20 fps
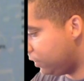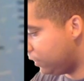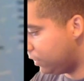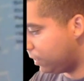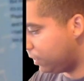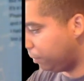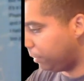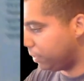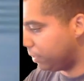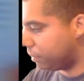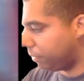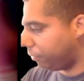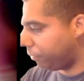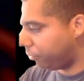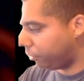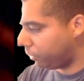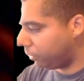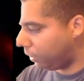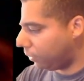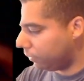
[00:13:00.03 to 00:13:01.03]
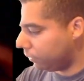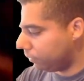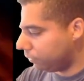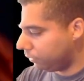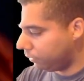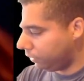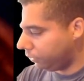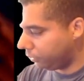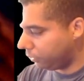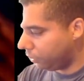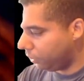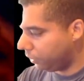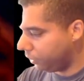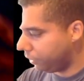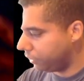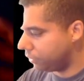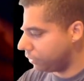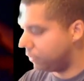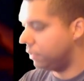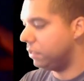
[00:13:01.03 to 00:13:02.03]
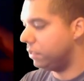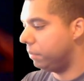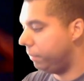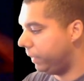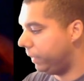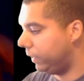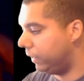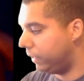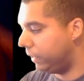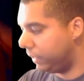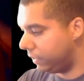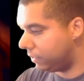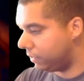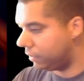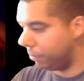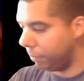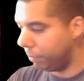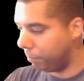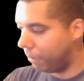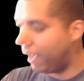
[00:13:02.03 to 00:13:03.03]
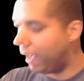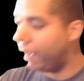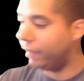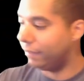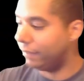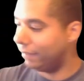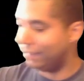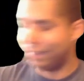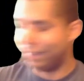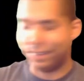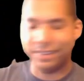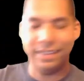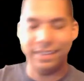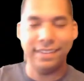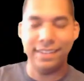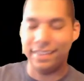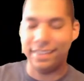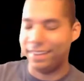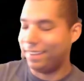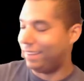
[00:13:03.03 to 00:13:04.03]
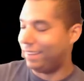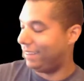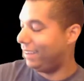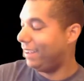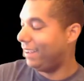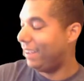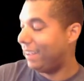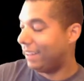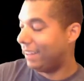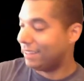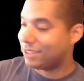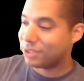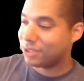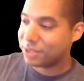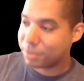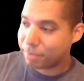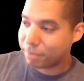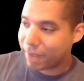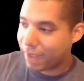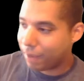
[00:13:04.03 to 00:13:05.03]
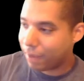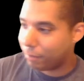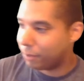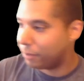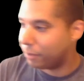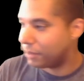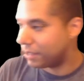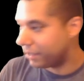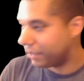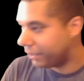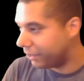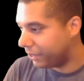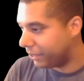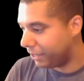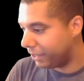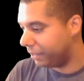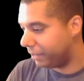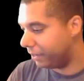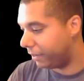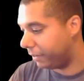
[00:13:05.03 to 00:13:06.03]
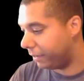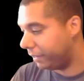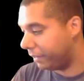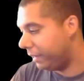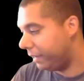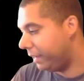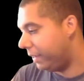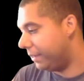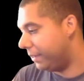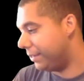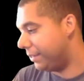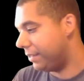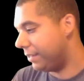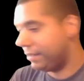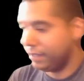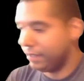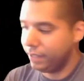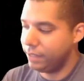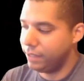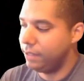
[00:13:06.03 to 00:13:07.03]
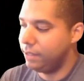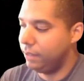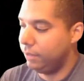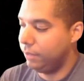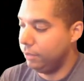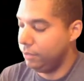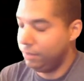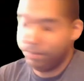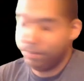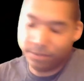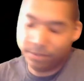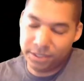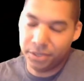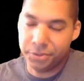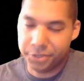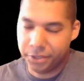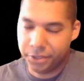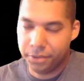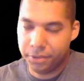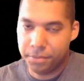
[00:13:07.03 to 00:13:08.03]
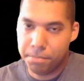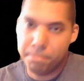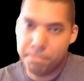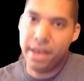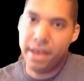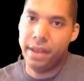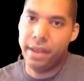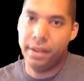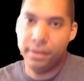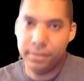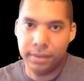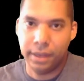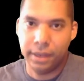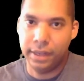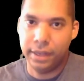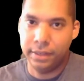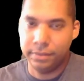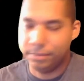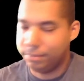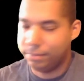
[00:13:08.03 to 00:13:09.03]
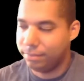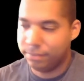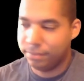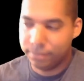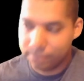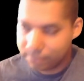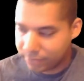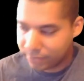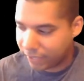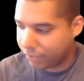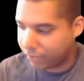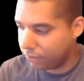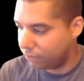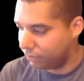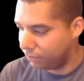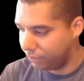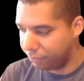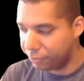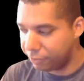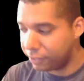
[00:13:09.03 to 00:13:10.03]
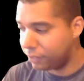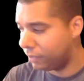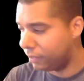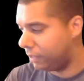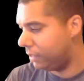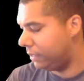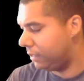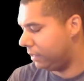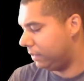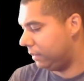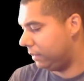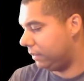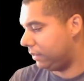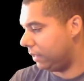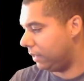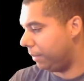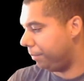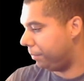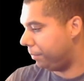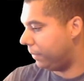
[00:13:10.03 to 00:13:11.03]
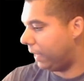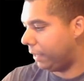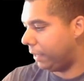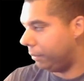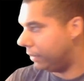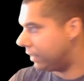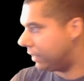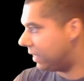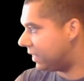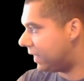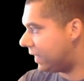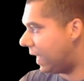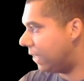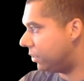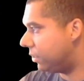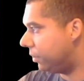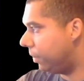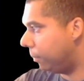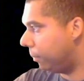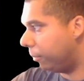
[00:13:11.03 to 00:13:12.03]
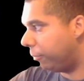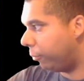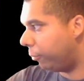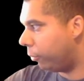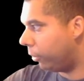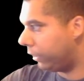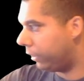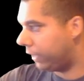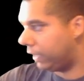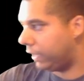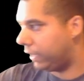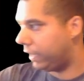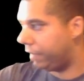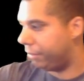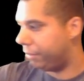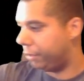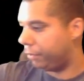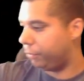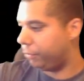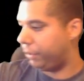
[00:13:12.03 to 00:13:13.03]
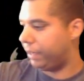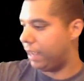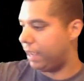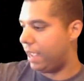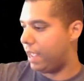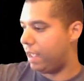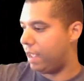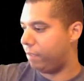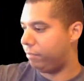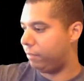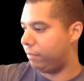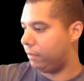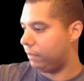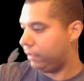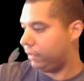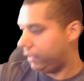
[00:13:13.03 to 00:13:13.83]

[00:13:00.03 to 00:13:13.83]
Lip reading: something's meant for a younger audience doesn't mean it needs to be bad. And this wasn't bad, but it wasn't good either. It's just like so meh. I take it or leave it. So anyways, that's Dazzler number 4. Again, I gave it a 3.5. Lee